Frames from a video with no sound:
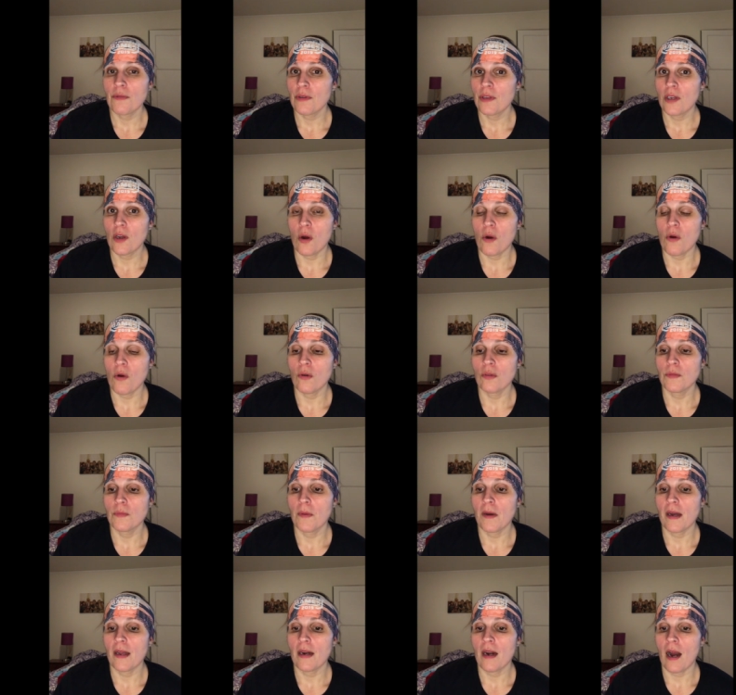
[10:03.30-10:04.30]
really cold,
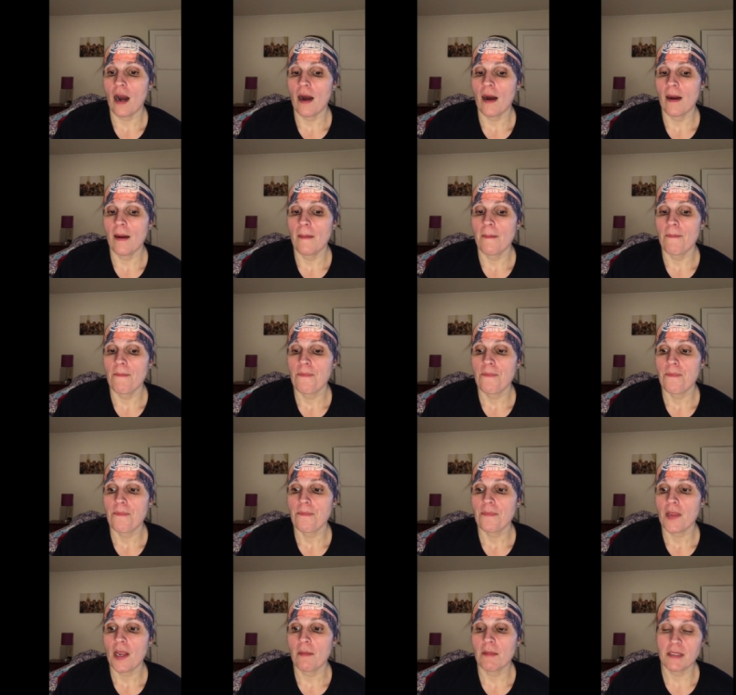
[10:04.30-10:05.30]
but um,
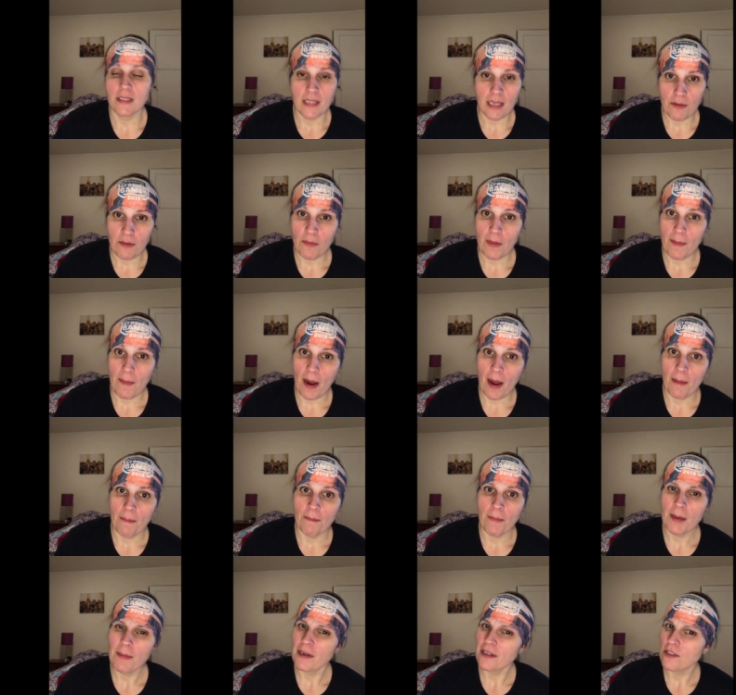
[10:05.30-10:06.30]
I'm gonna stay with my mom.
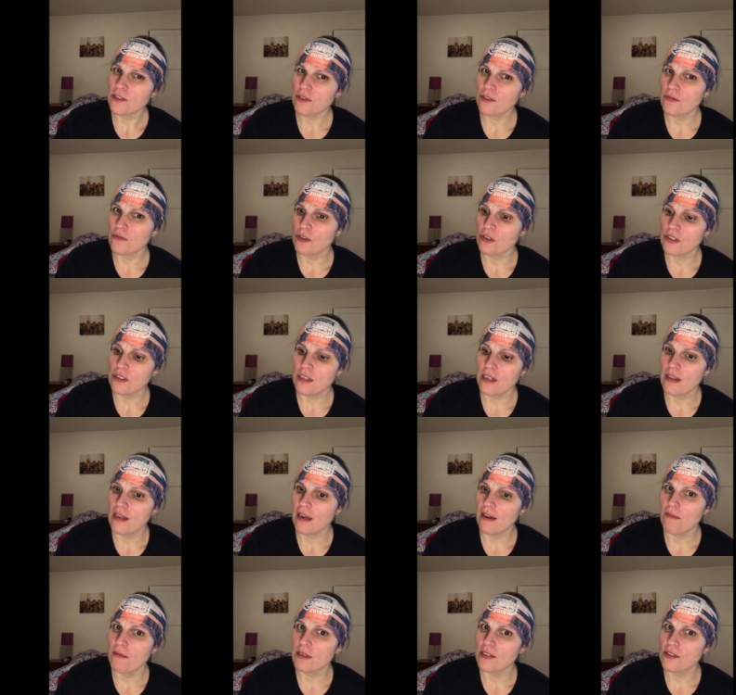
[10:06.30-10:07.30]
My parents are divorced. I think
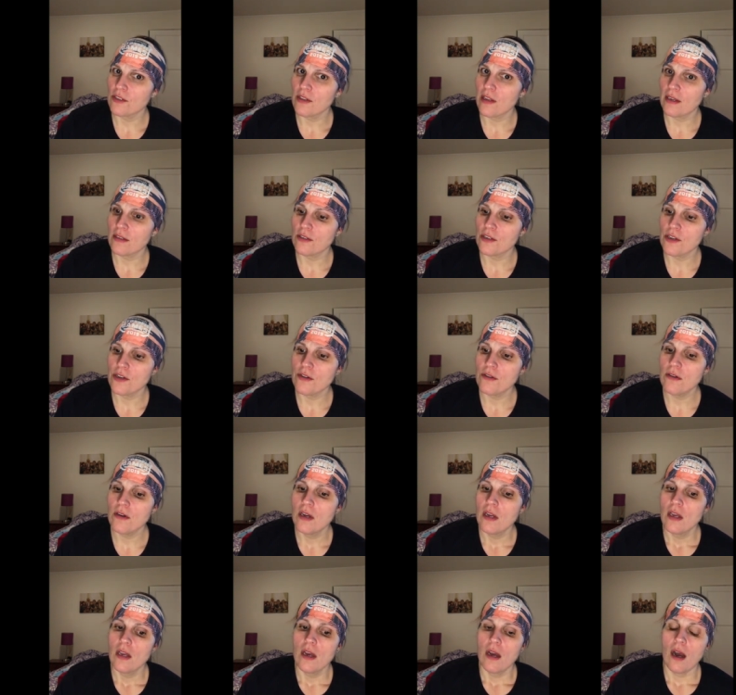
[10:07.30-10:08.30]
I've mentioned that to you.
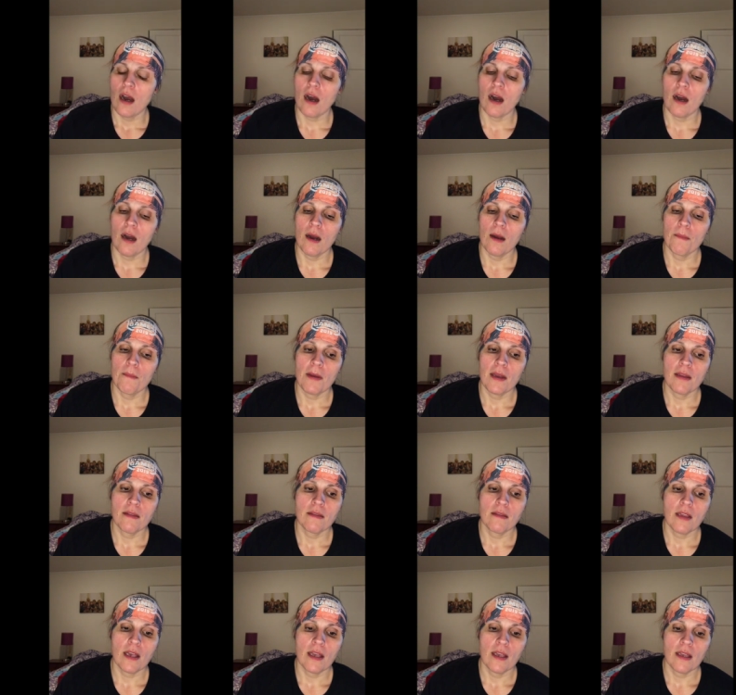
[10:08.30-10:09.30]
Um,
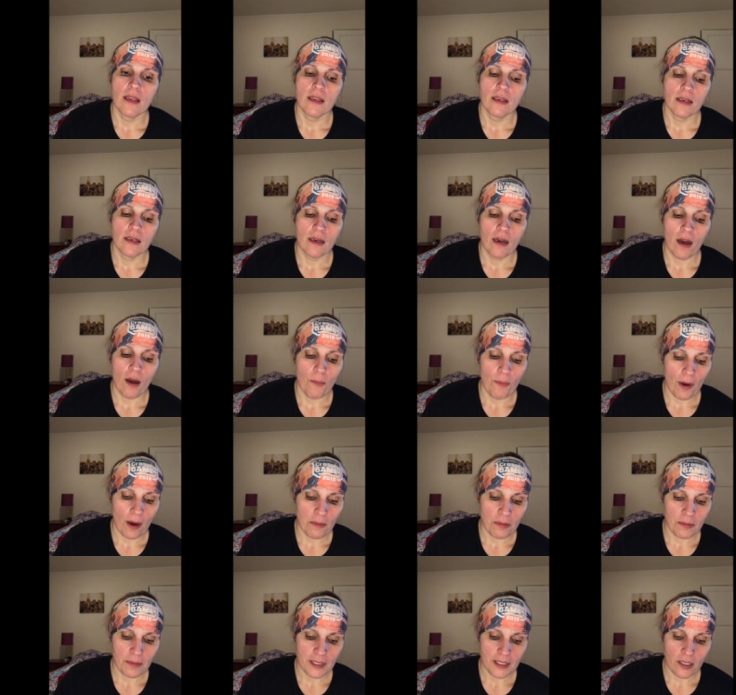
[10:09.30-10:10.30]
and then I'll
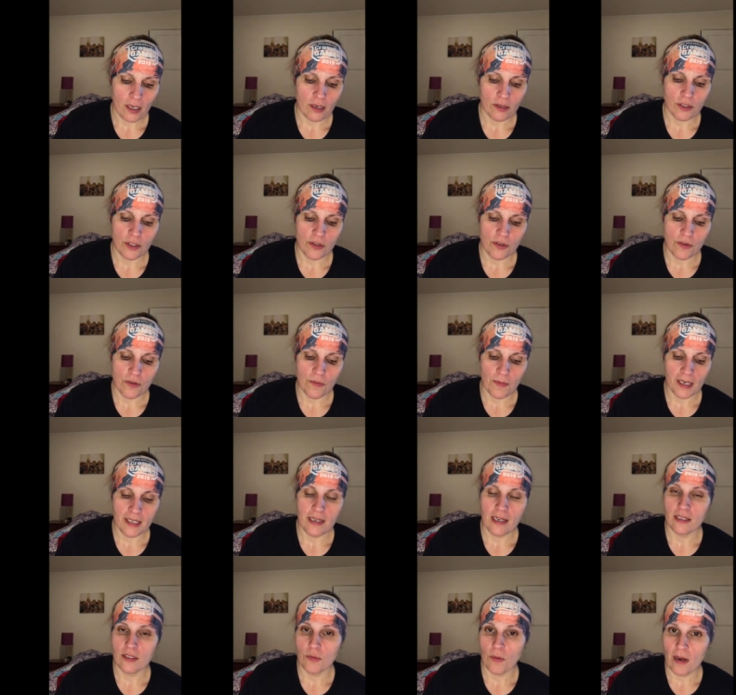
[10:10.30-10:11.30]
probably talk to my
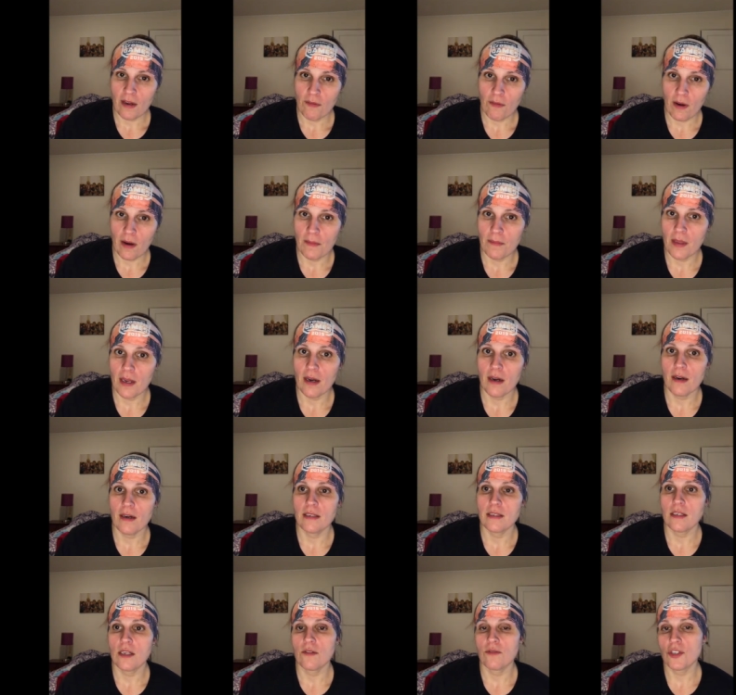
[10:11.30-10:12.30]
dad's wife while I'm there
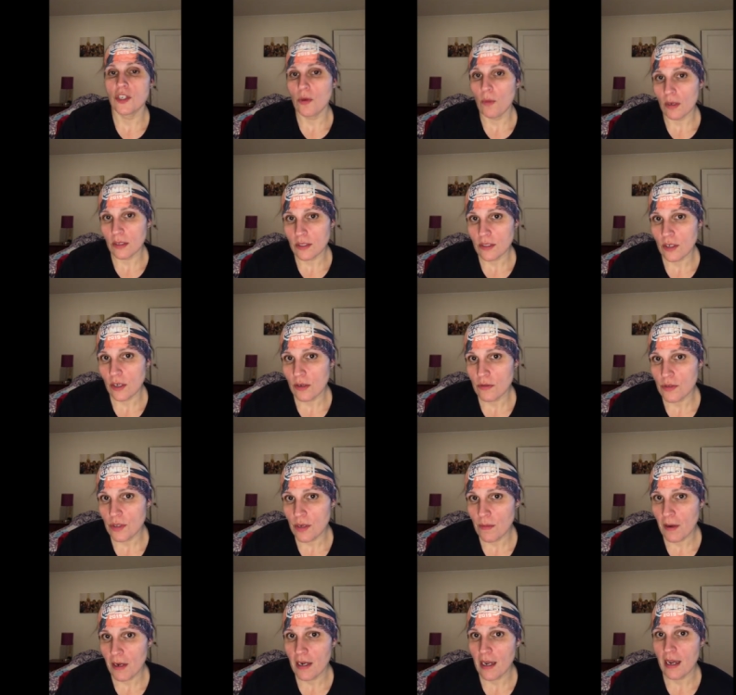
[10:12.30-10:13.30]
and see if she wants to go
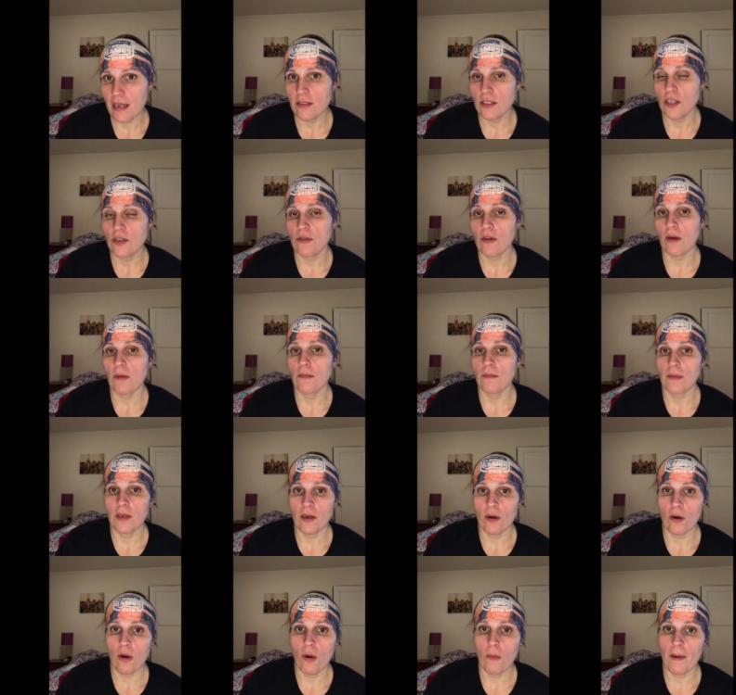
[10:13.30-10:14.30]
see my dad too. I'll you
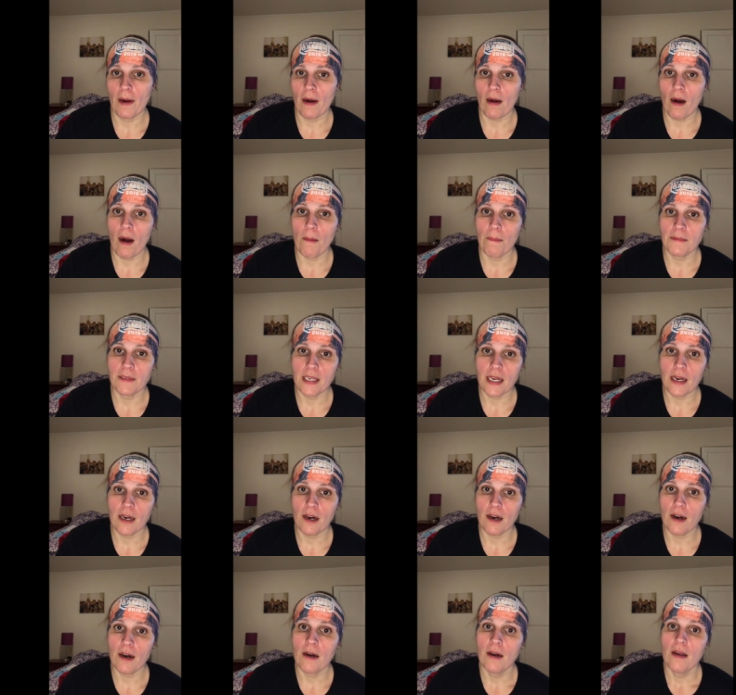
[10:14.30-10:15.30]
know go pick her up and take
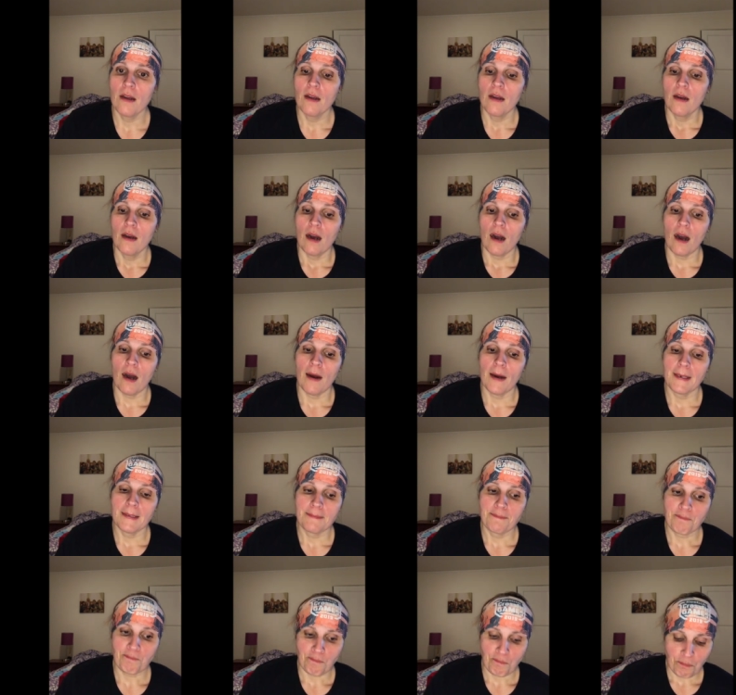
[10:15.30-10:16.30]
her
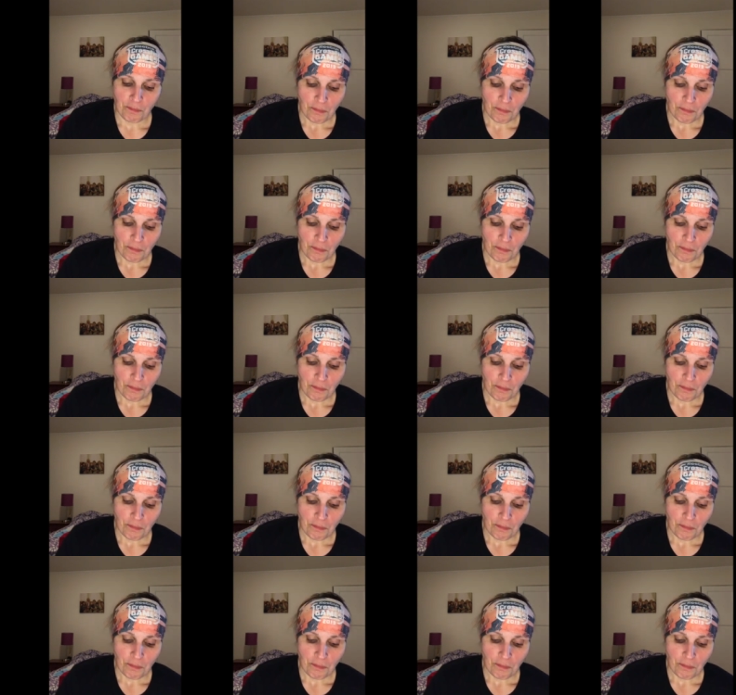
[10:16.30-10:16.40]
um,